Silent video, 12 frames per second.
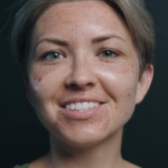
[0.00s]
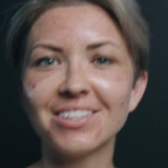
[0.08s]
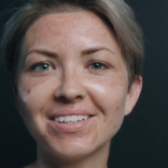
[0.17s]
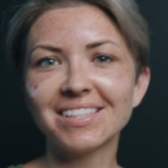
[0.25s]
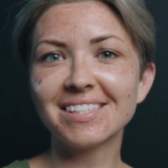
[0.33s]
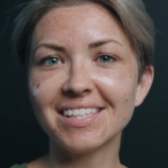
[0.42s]
So
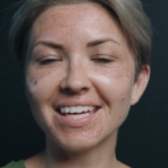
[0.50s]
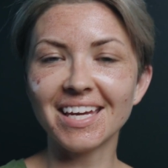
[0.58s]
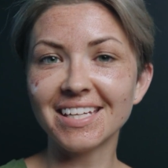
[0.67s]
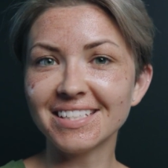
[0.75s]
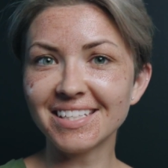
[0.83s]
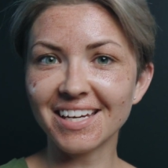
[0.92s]
it's the
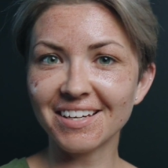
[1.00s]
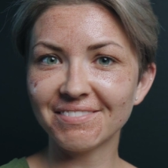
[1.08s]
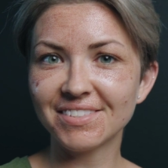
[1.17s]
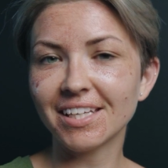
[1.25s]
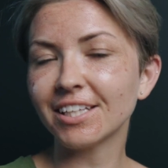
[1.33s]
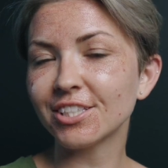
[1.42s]
end
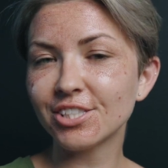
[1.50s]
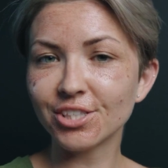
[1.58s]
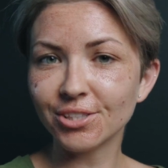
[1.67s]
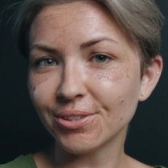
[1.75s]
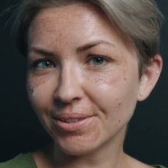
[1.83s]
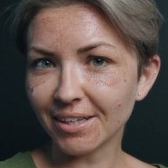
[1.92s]
of day
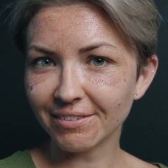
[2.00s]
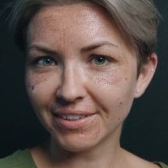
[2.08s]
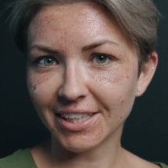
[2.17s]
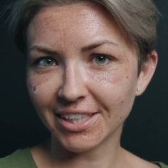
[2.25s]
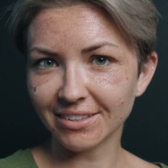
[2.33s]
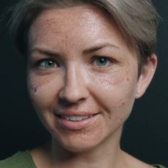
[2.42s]
2 of
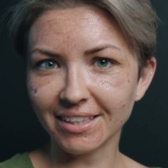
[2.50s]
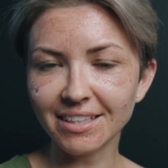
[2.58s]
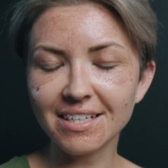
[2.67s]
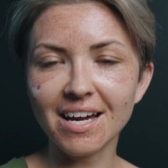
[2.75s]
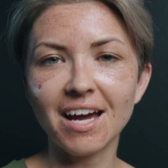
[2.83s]
healing.